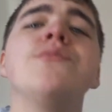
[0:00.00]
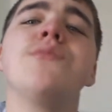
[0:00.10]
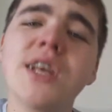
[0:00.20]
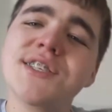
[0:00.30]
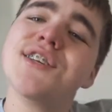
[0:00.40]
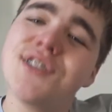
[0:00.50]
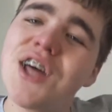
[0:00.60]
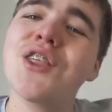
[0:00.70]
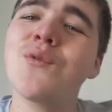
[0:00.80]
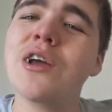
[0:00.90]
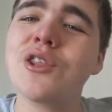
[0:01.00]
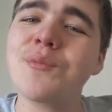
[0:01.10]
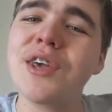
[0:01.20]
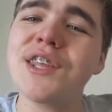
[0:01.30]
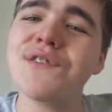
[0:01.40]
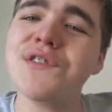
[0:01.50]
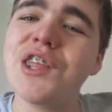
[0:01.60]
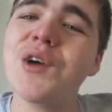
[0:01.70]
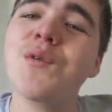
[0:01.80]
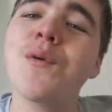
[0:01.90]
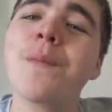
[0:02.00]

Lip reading: That's another way to begin a video.